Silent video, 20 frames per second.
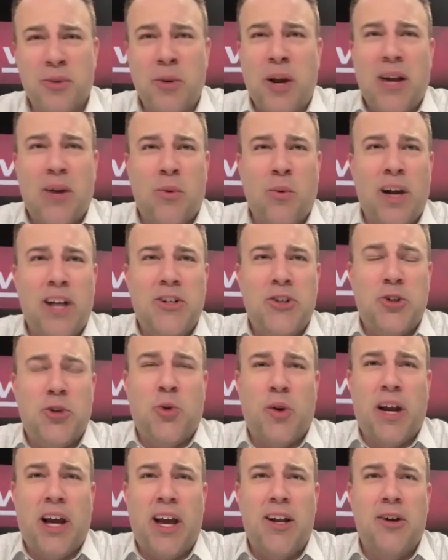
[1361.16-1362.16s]
we had a wedge
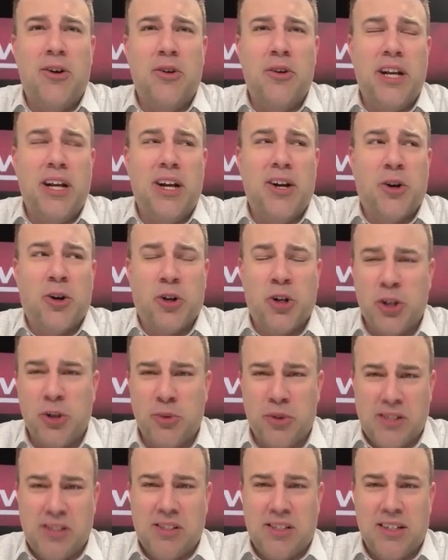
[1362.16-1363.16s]
tornado near
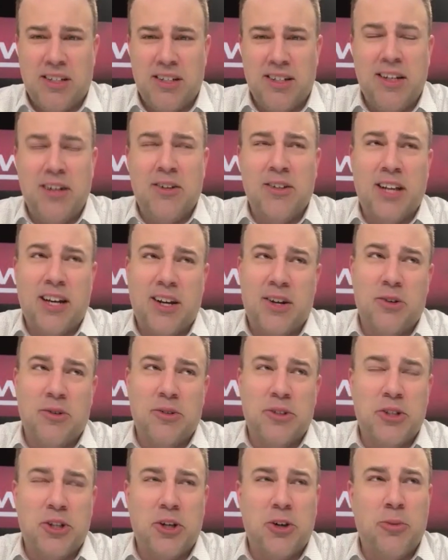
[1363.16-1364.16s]
Clewiston, near Lake
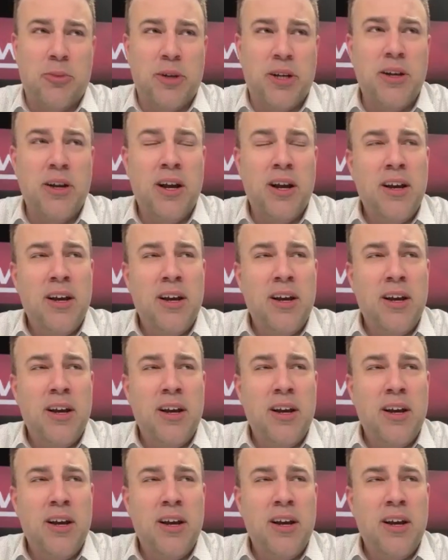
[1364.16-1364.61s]
Okeechobee.